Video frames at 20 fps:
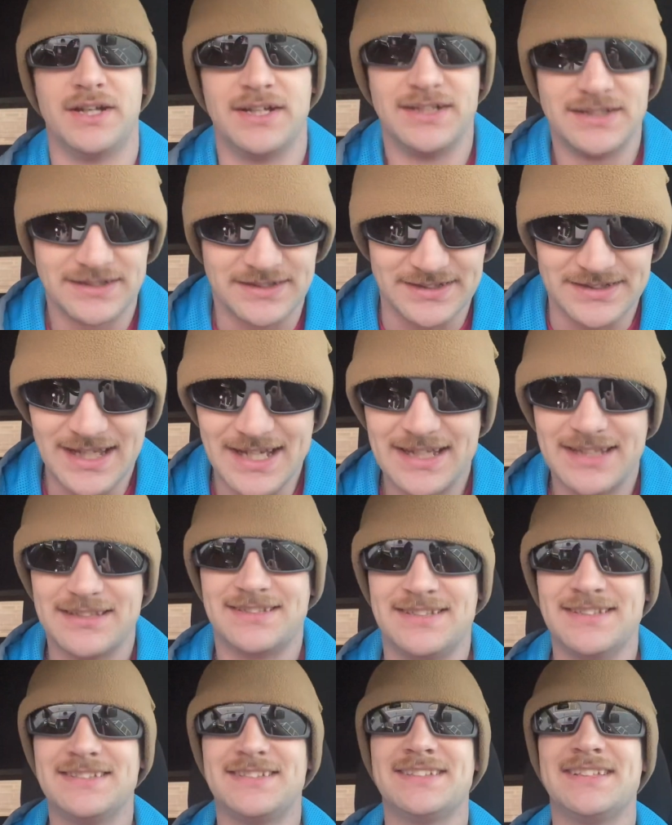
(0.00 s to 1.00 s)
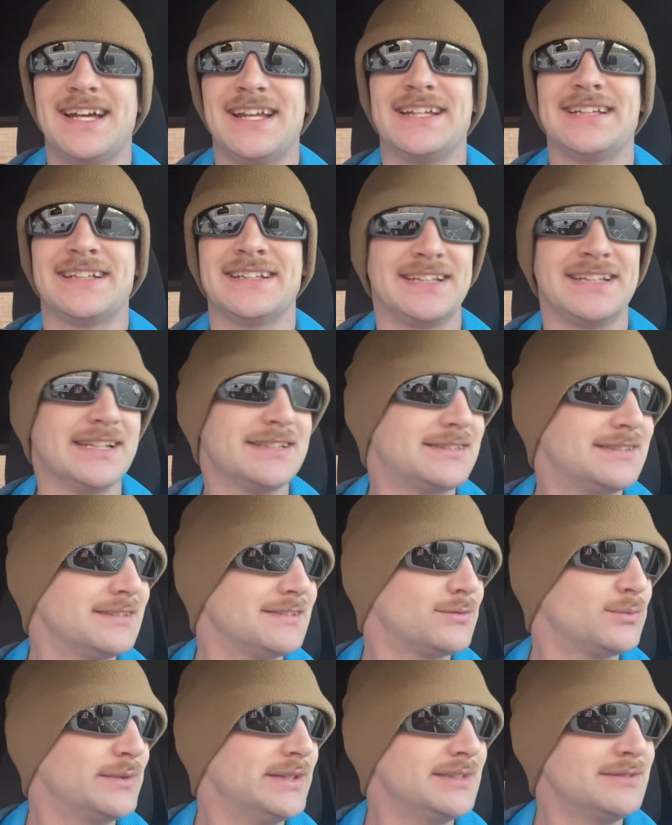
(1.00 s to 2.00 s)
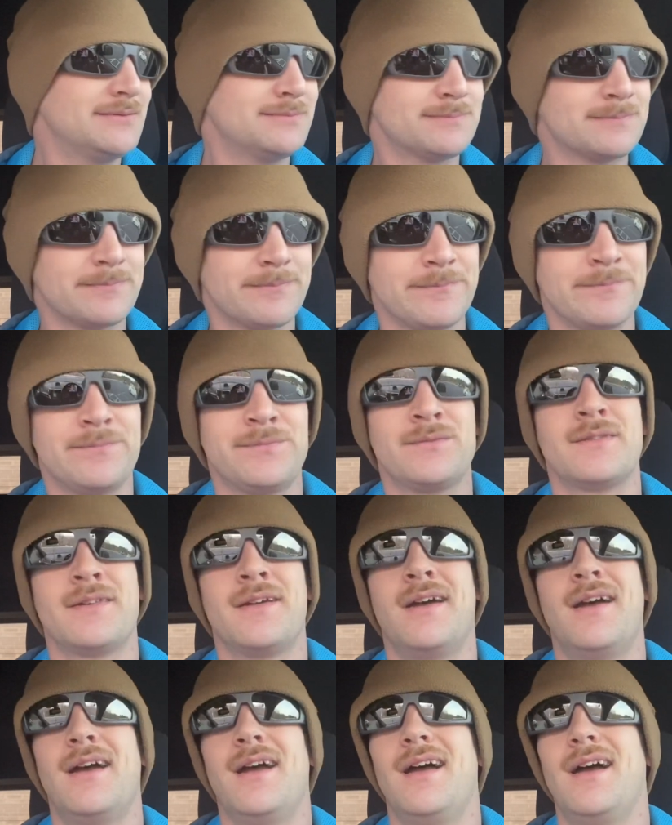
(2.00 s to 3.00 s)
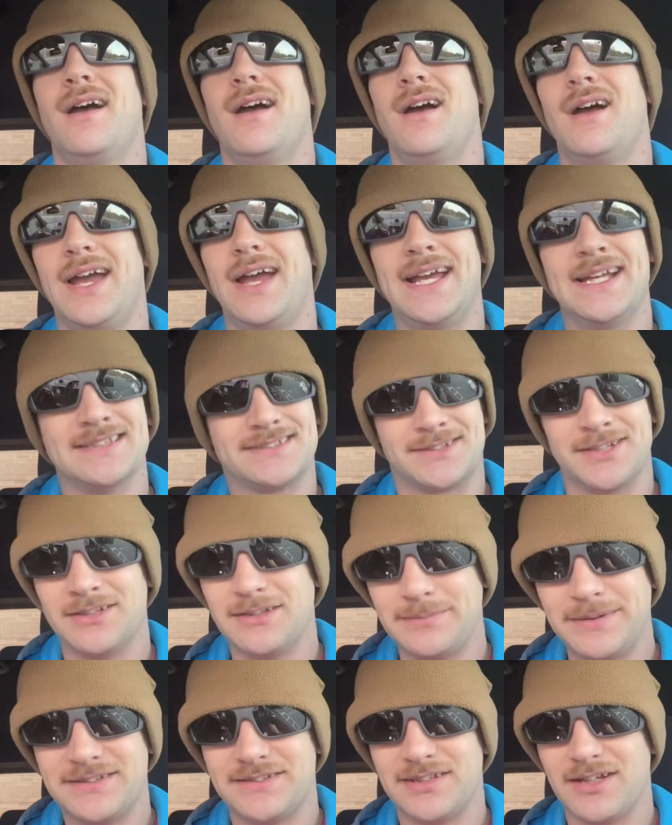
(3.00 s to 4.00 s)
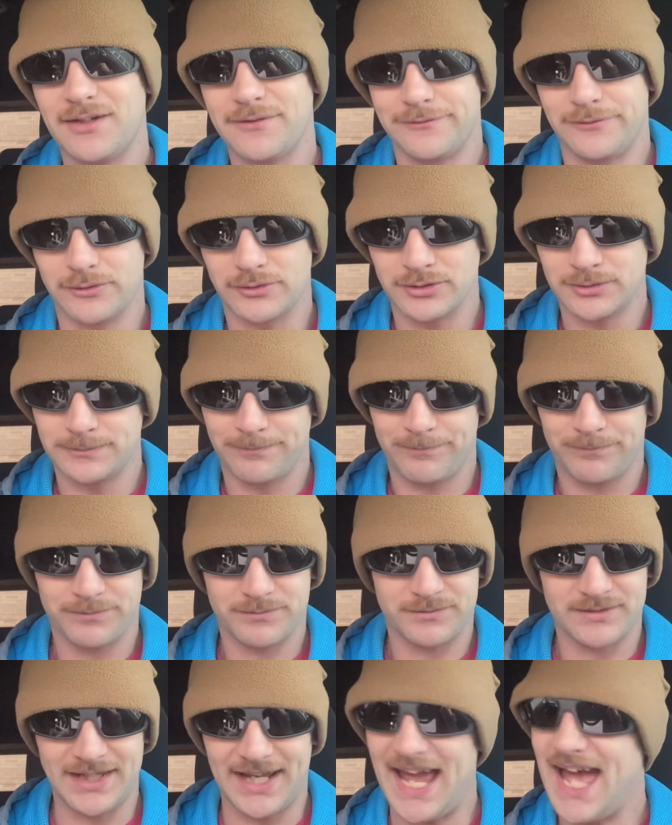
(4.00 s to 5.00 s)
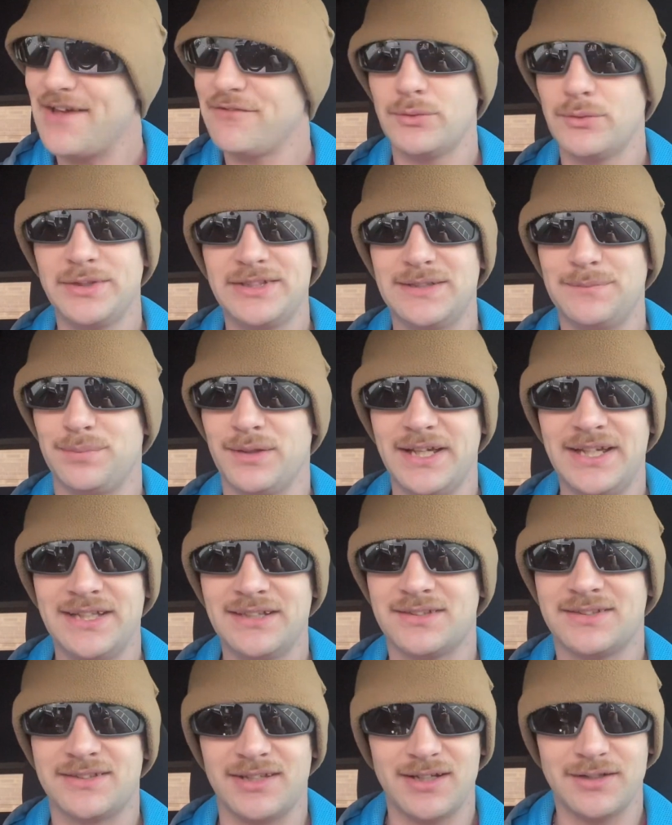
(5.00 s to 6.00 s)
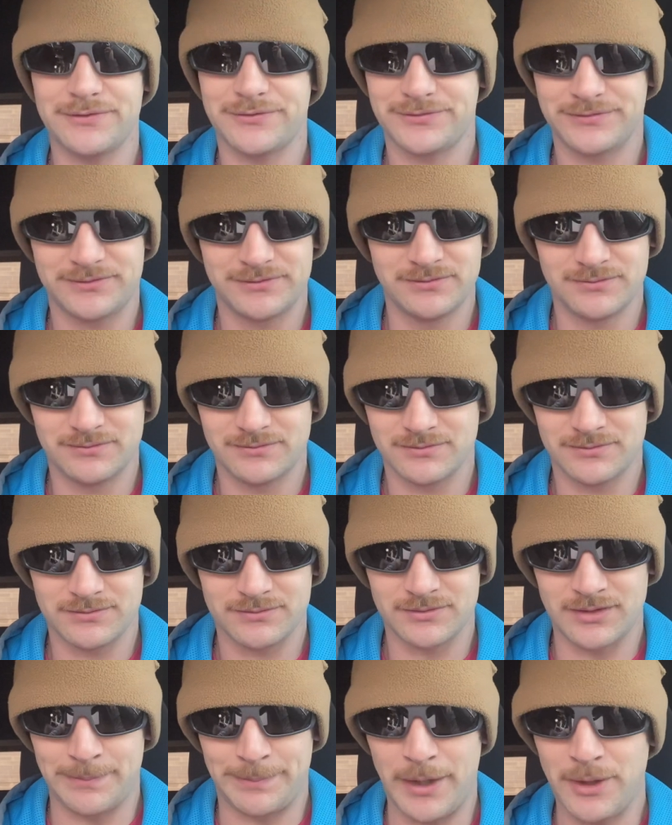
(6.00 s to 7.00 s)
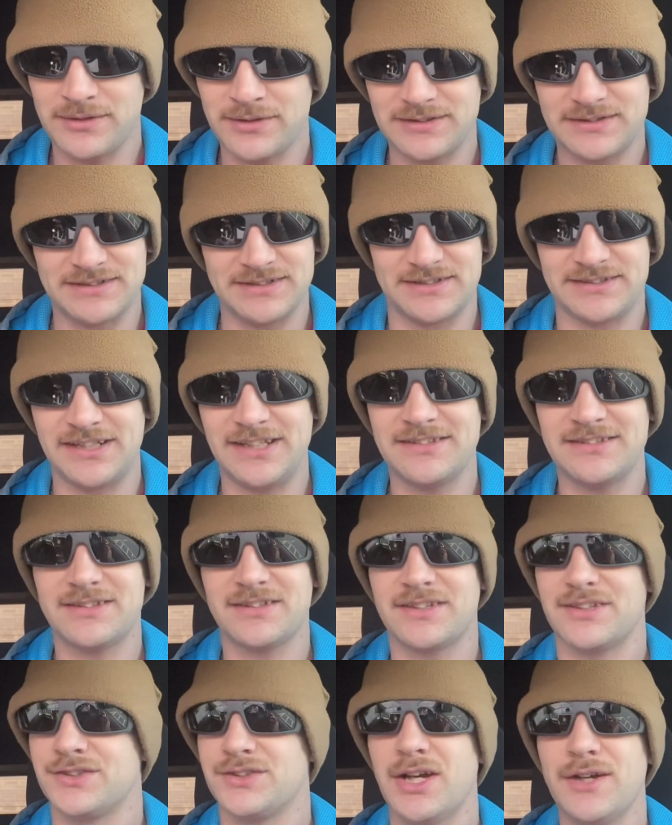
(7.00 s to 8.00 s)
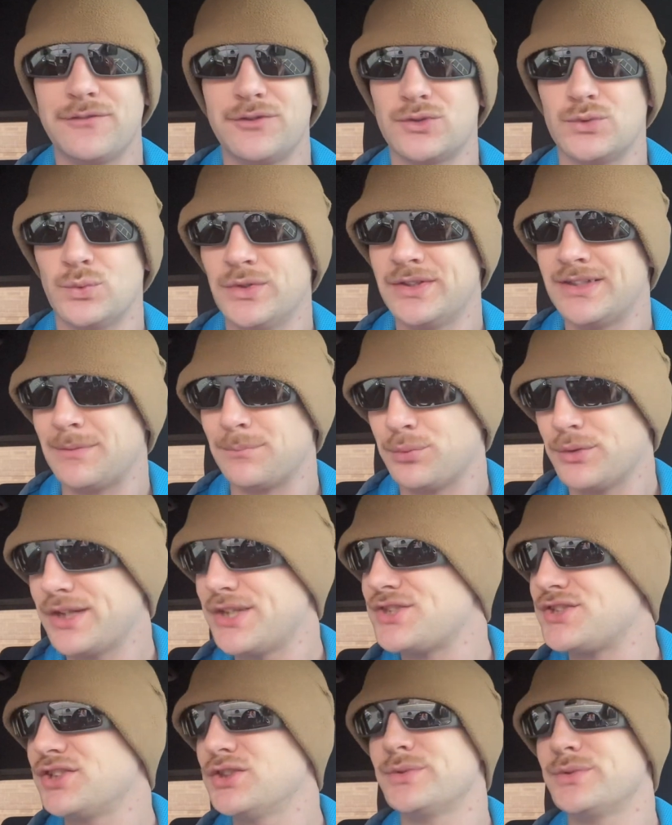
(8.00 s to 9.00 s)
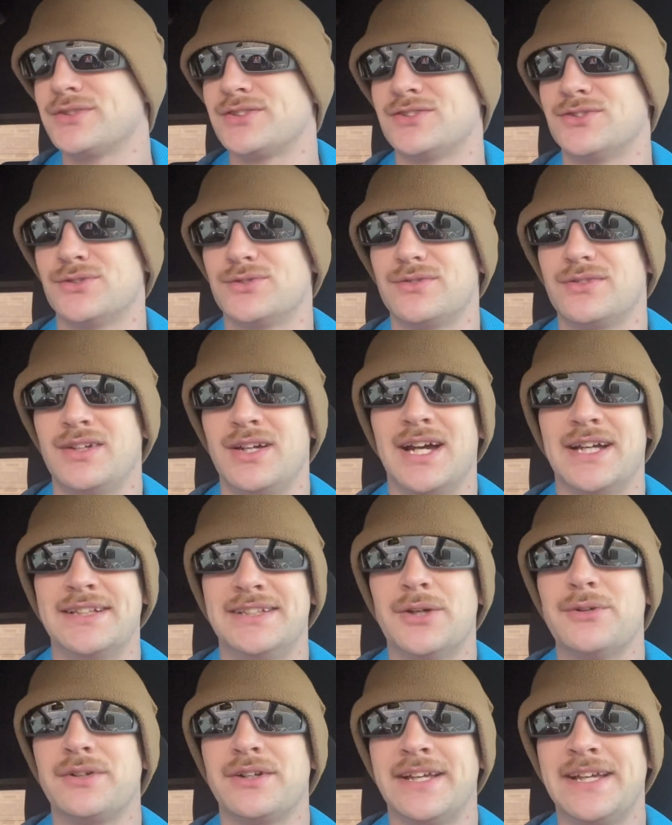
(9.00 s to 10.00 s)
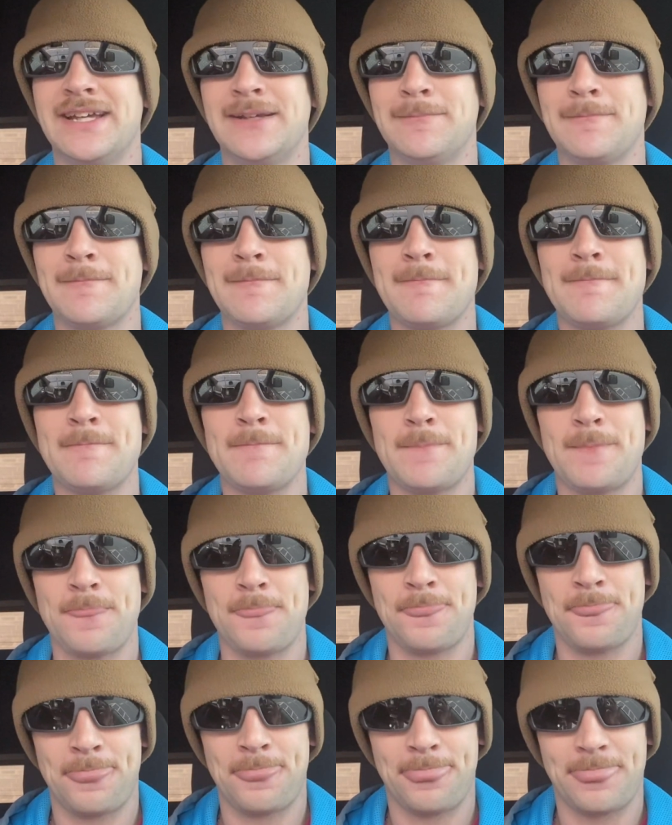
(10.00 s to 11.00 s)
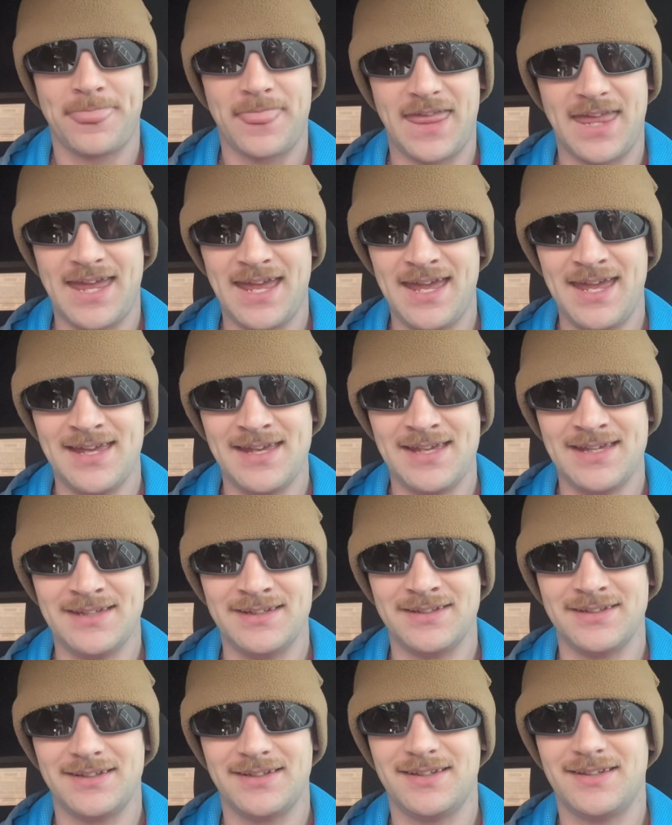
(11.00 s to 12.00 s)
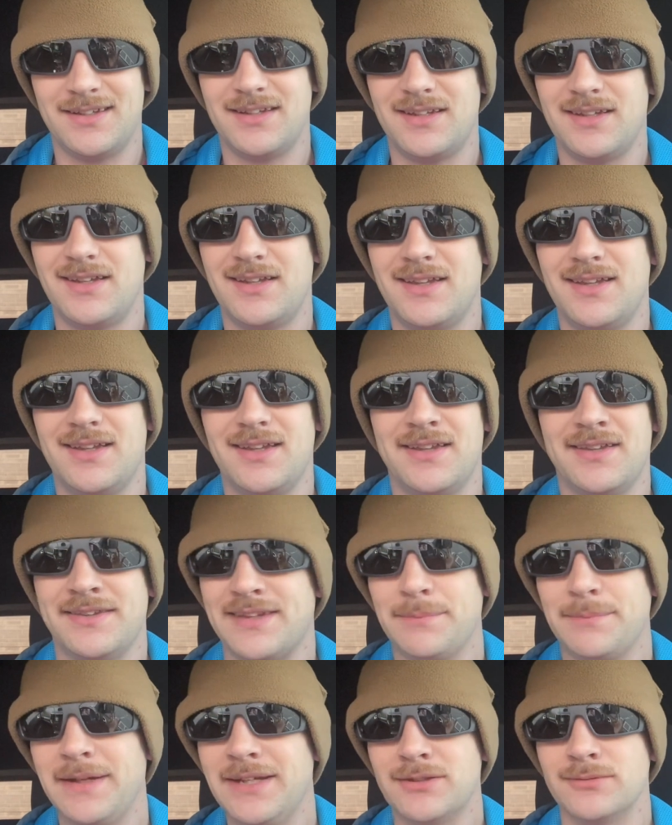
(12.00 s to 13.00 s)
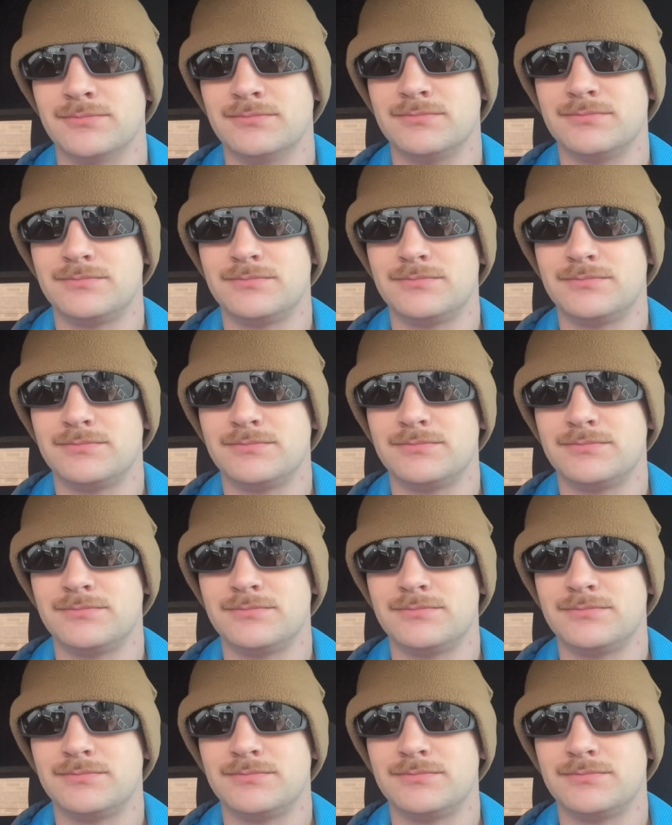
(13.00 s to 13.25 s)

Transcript: Cincinnati can get this win. It's going to be tough for them. They haven't really played tough opponents this season. The toughest one, I'm pretty sure, was Notre Dame, and they beat them.